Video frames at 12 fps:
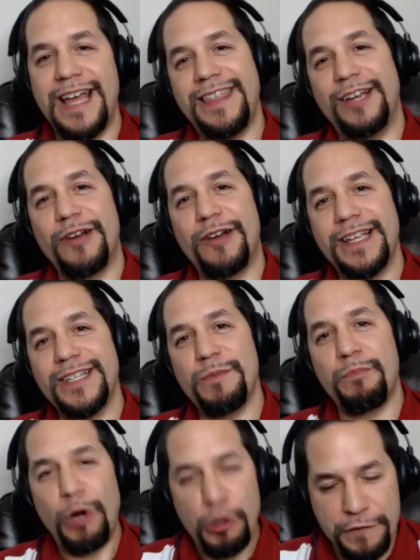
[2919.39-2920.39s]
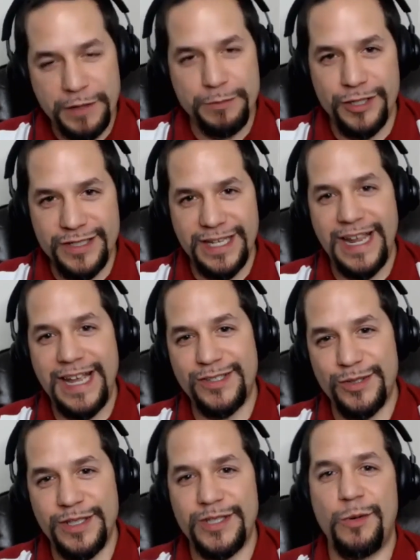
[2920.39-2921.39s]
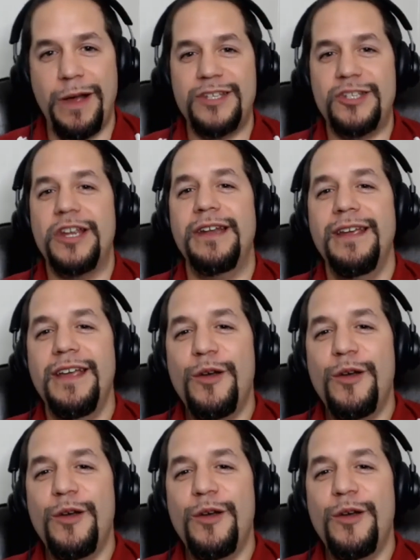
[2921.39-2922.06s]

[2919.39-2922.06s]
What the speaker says: I think Greg is the perfect person to answer this question.